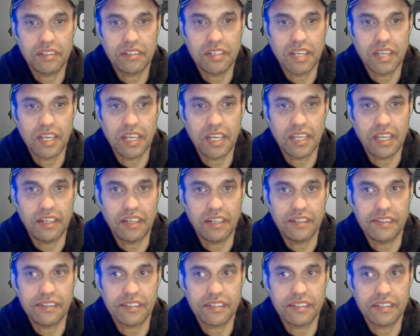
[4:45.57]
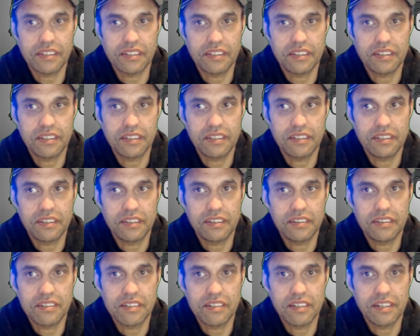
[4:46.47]
and
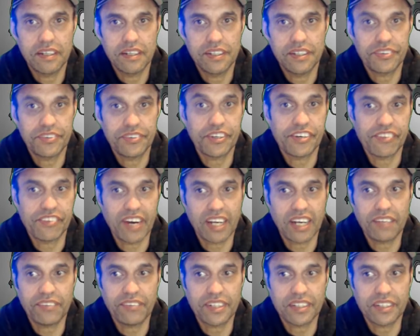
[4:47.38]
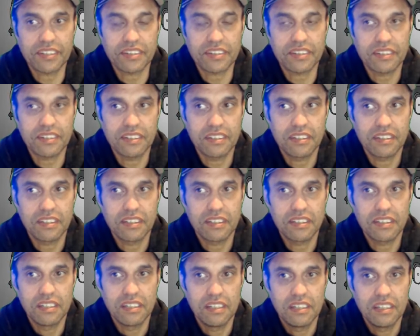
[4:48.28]
is very relevant
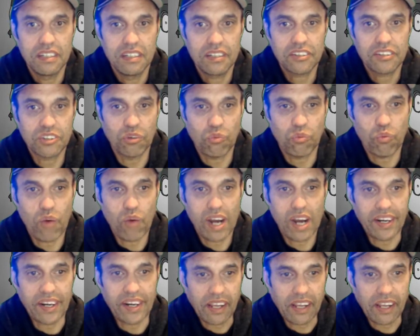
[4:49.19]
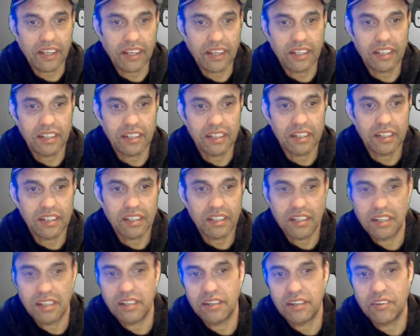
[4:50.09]
to one
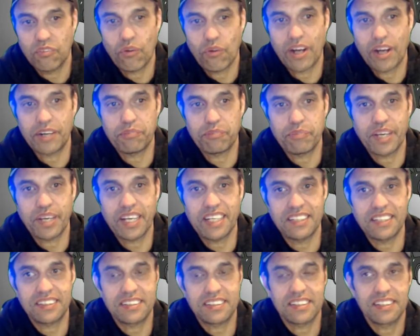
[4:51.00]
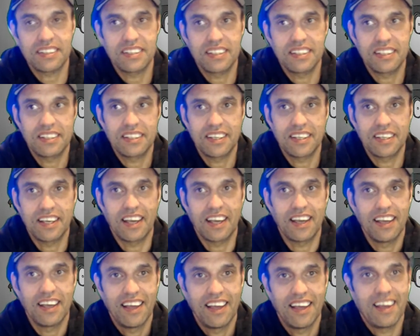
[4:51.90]
piece.
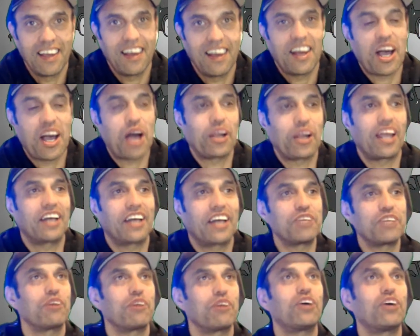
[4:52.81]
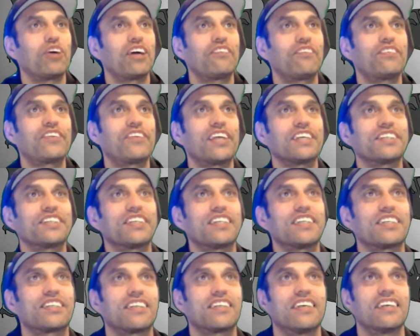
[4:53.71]
I'll argue my wife does
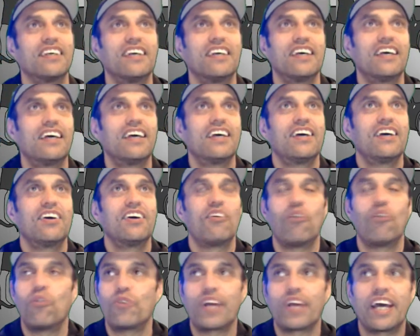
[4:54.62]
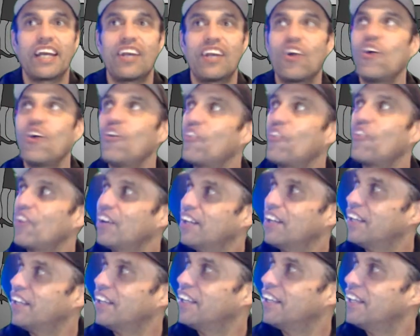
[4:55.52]
this all day long.
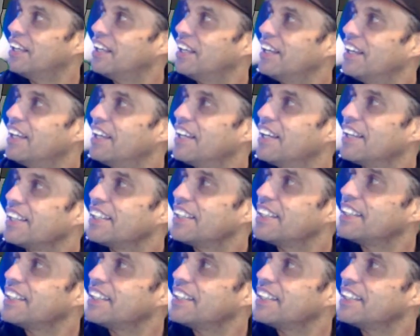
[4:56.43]
You